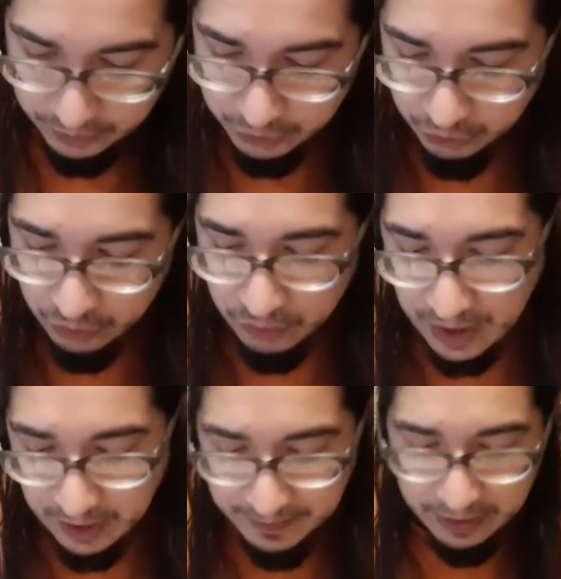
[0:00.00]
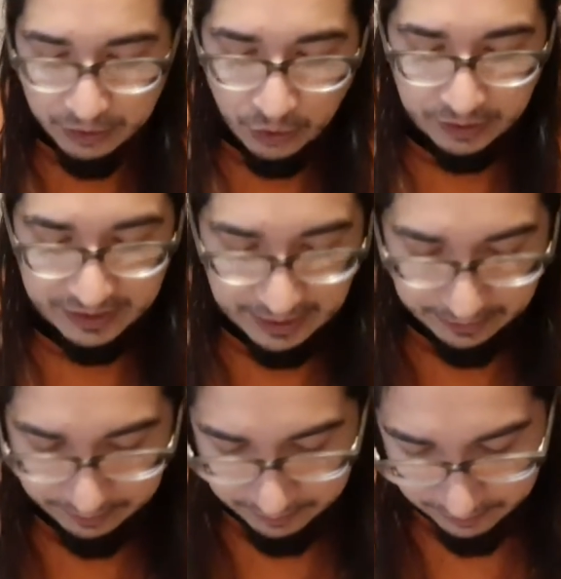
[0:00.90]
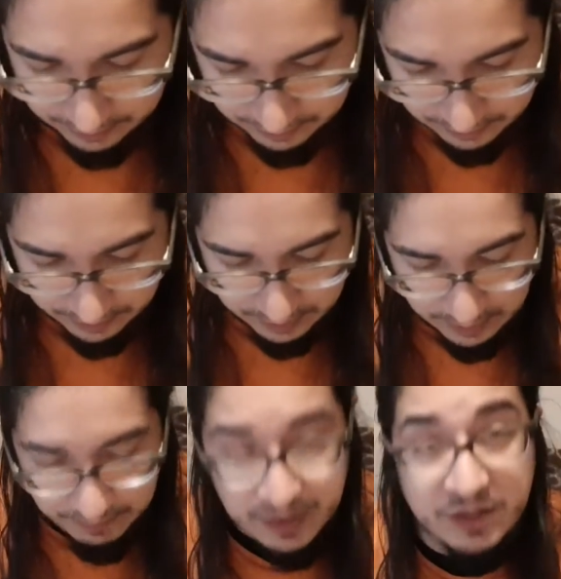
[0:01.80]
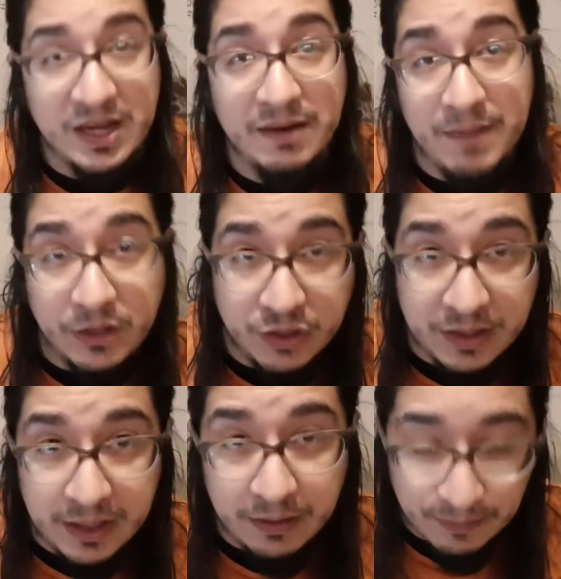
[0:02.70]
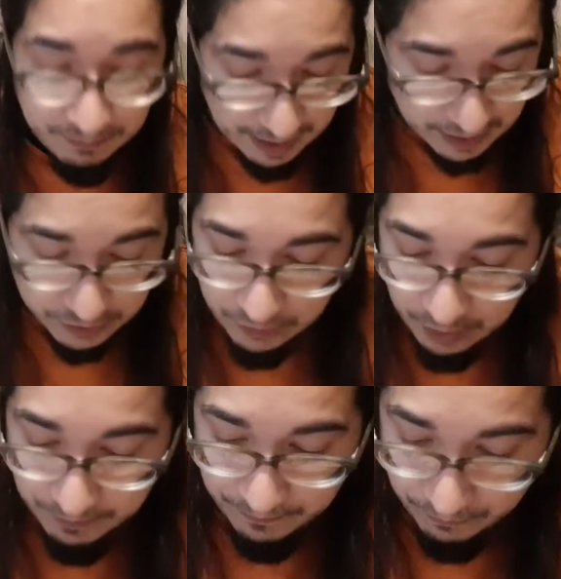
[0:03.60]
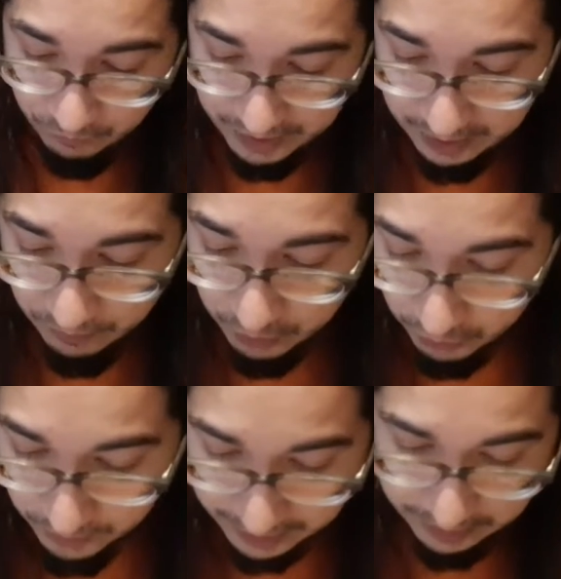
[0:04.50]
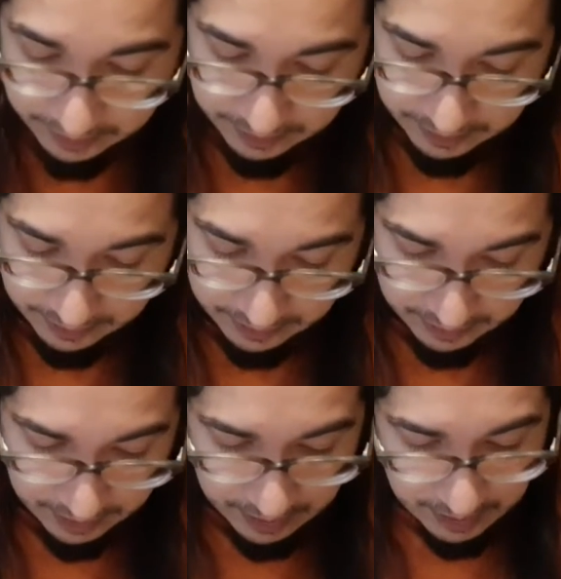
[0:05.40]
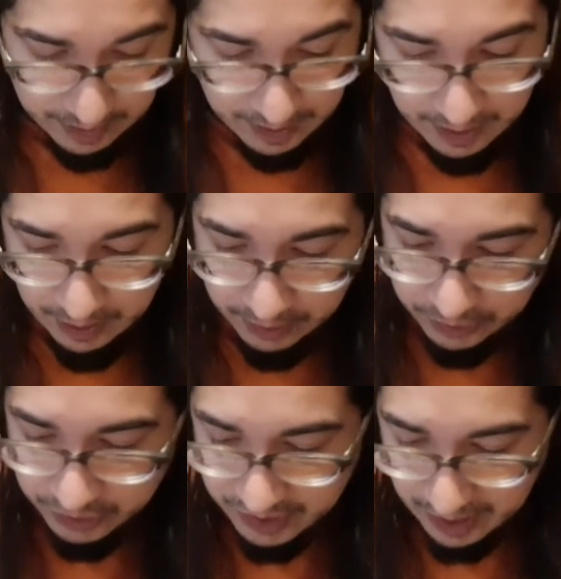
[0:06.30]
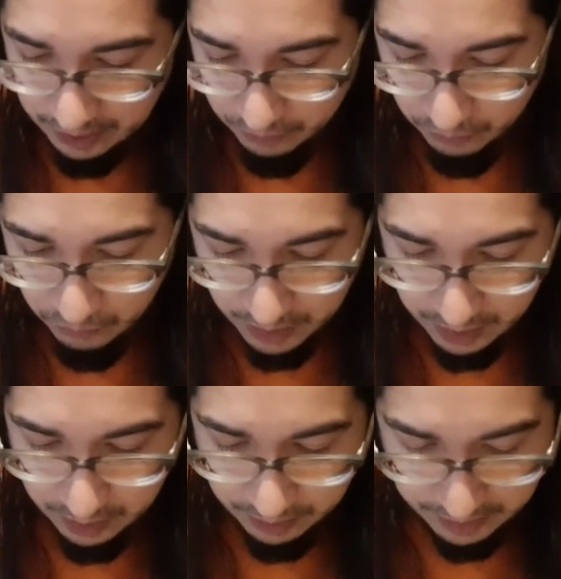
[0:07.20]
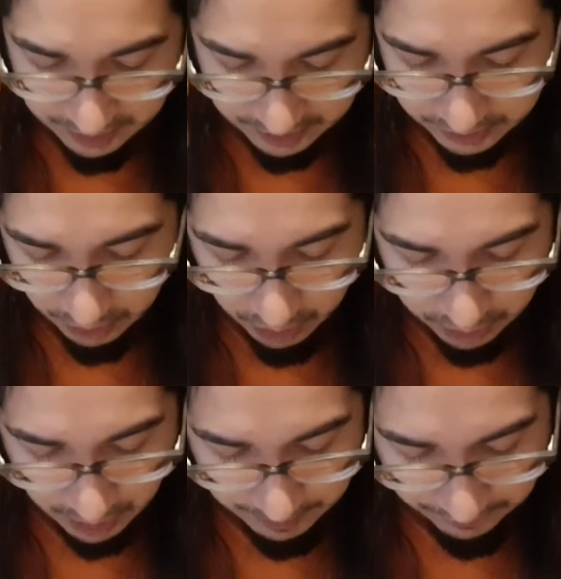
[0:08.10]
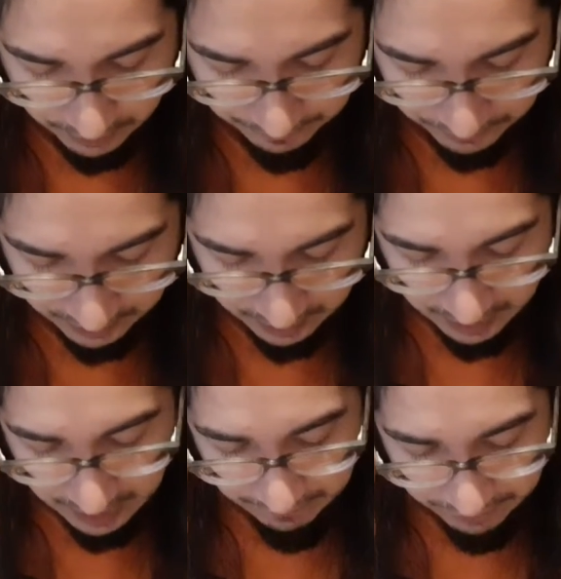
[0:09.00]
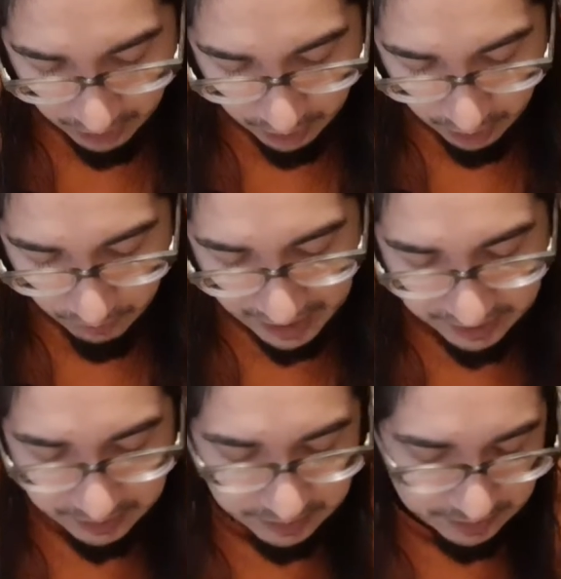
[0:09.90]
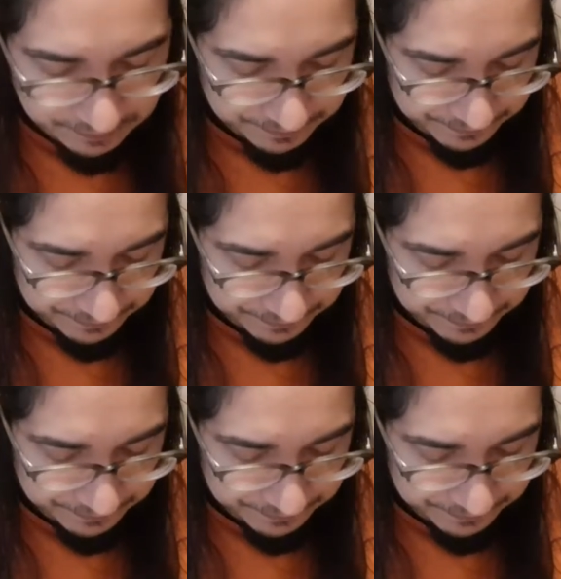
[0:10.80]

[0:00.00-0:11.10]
Deuteronomy 13. Because I had mentioned it, might as well read it real quick and understand where this is all coming from. If there arises,